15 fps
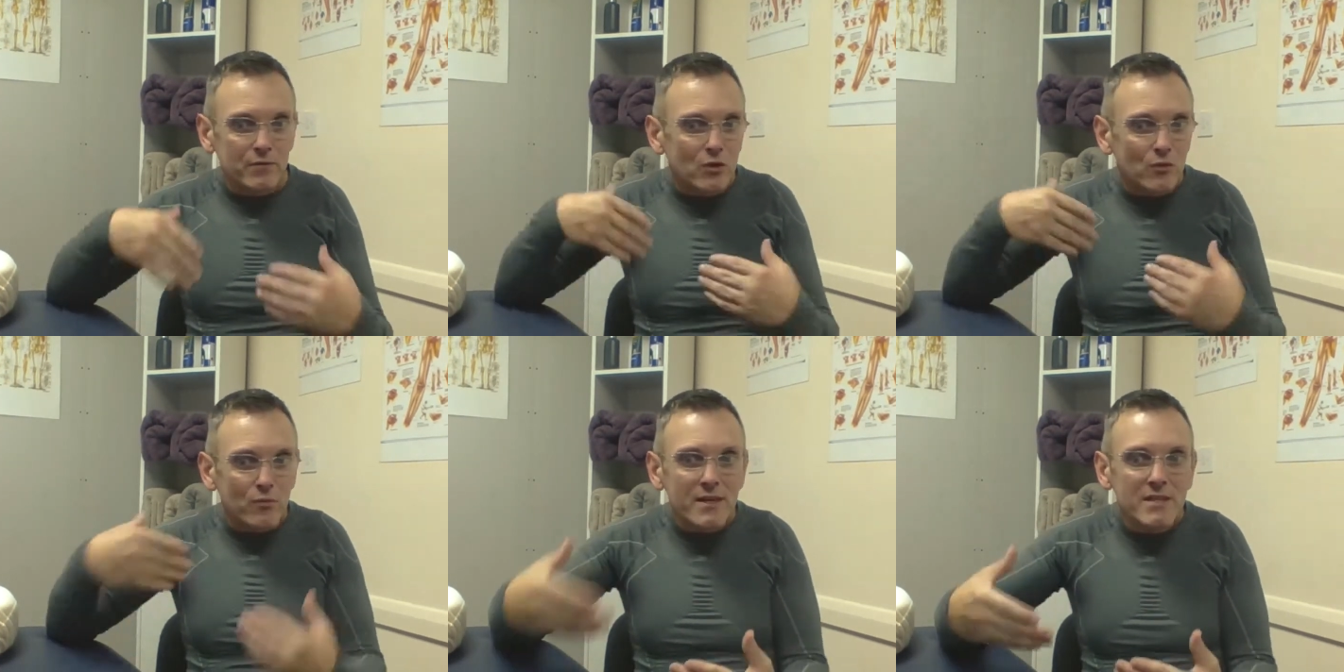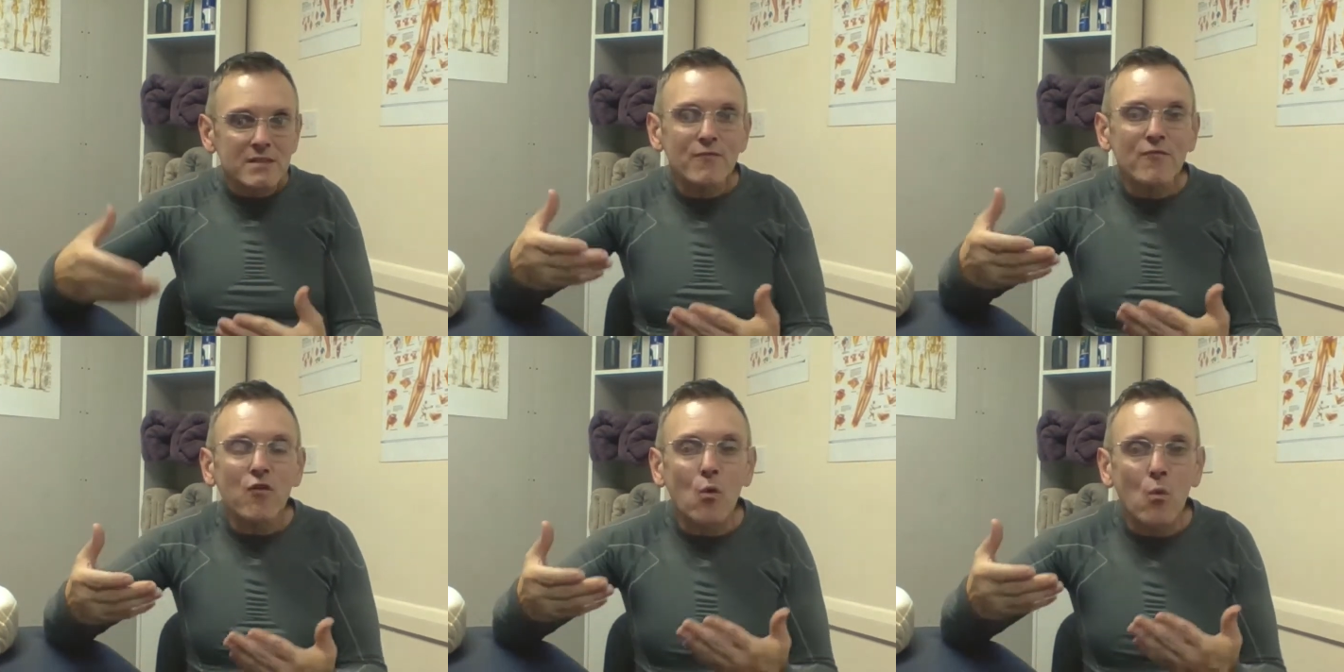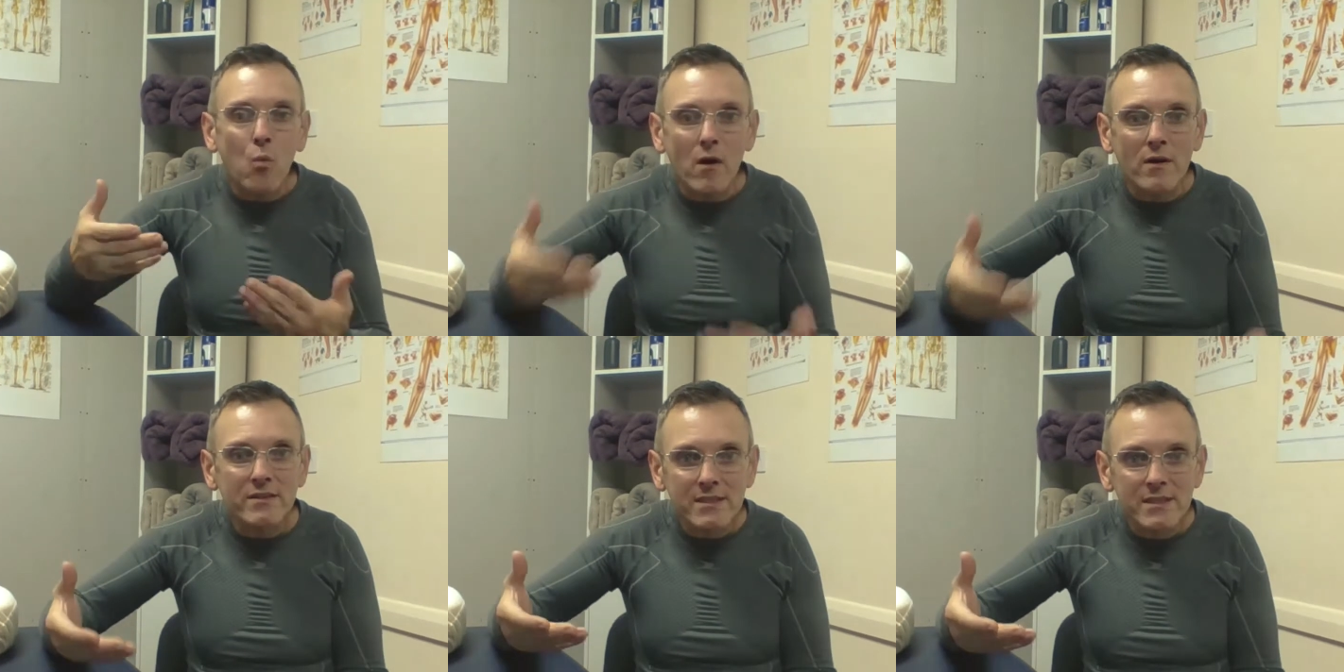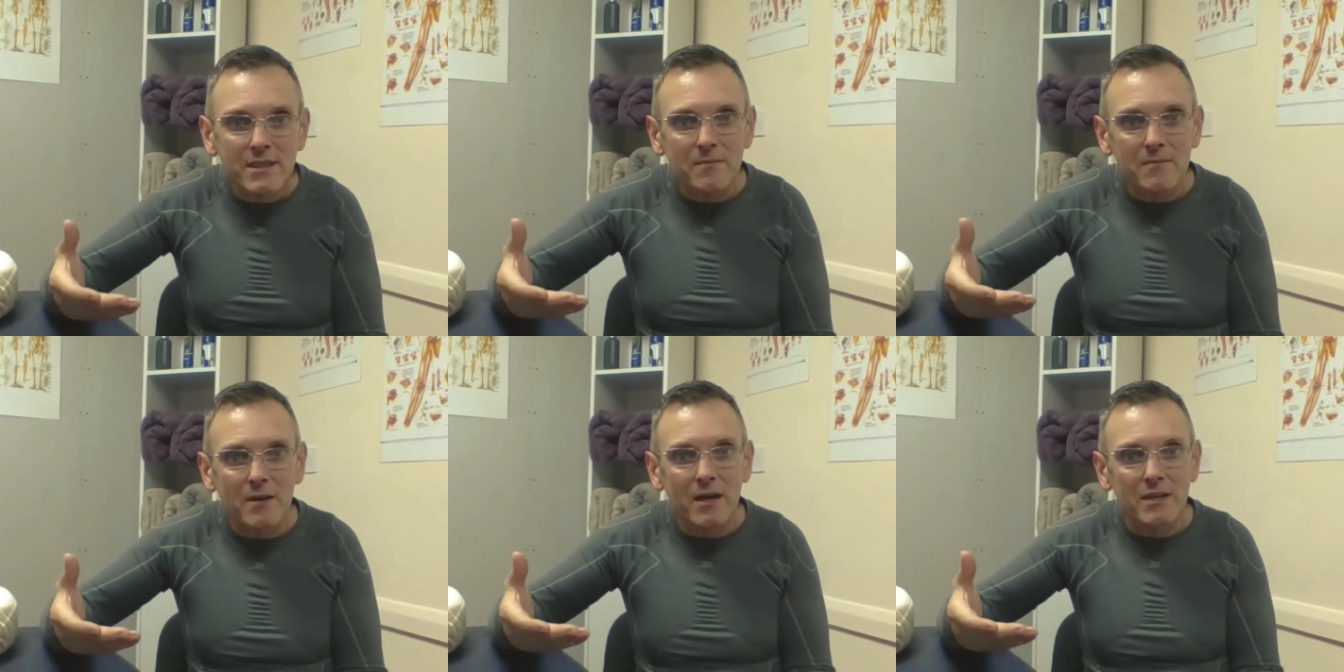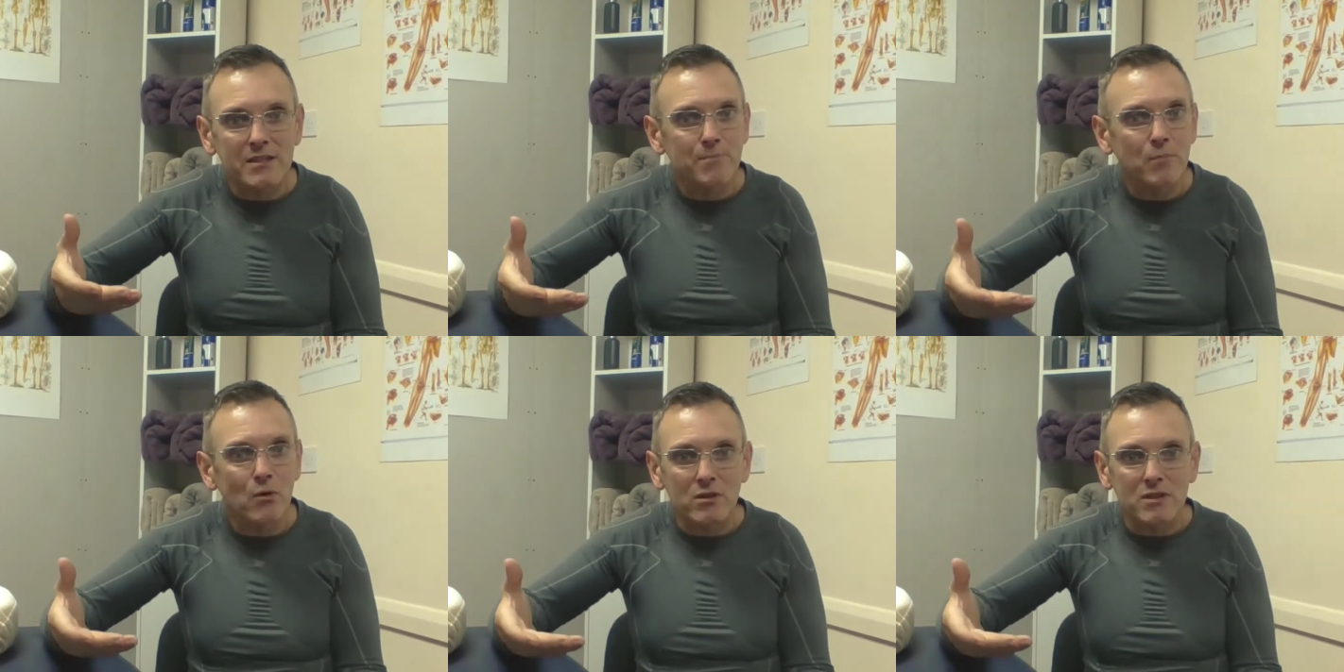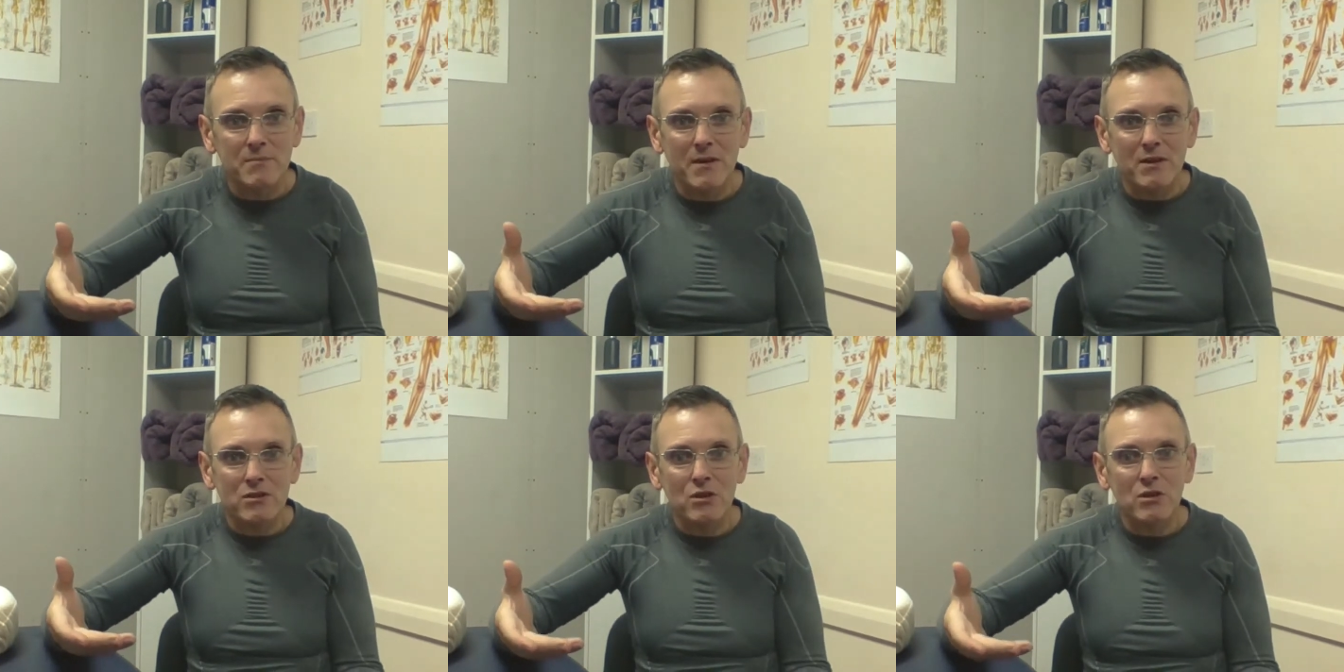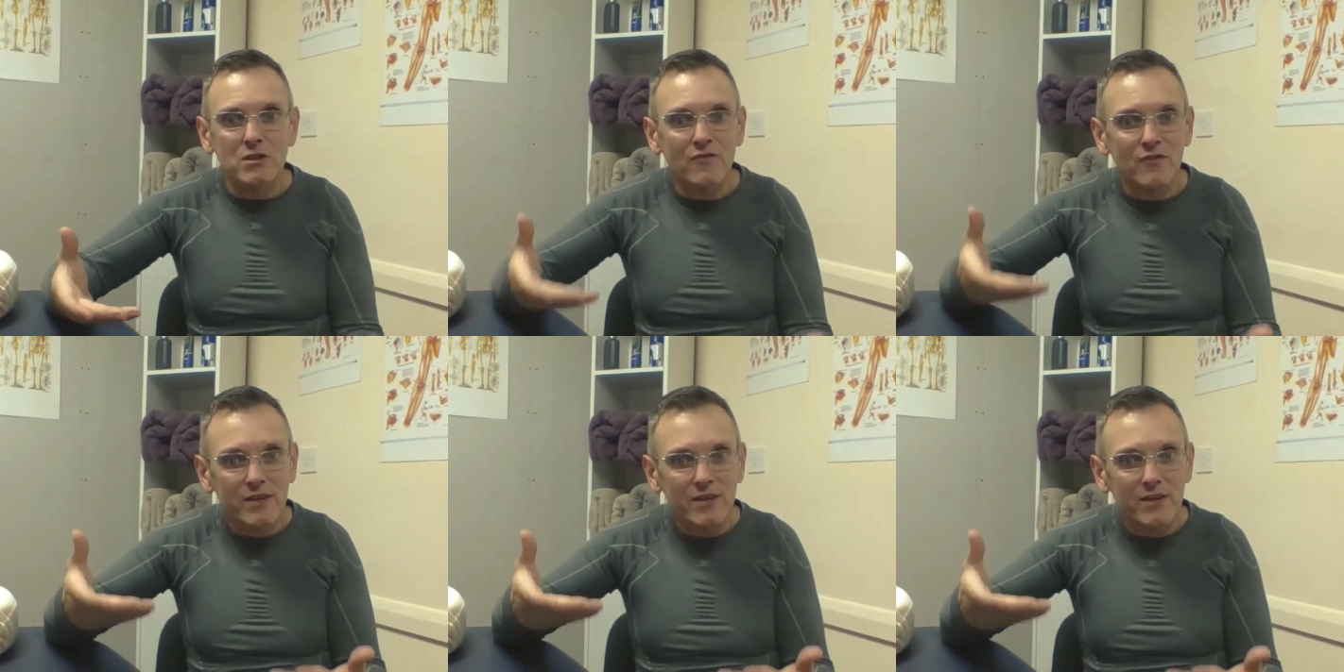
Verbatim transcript: the reason for wanting a, a, sports massage,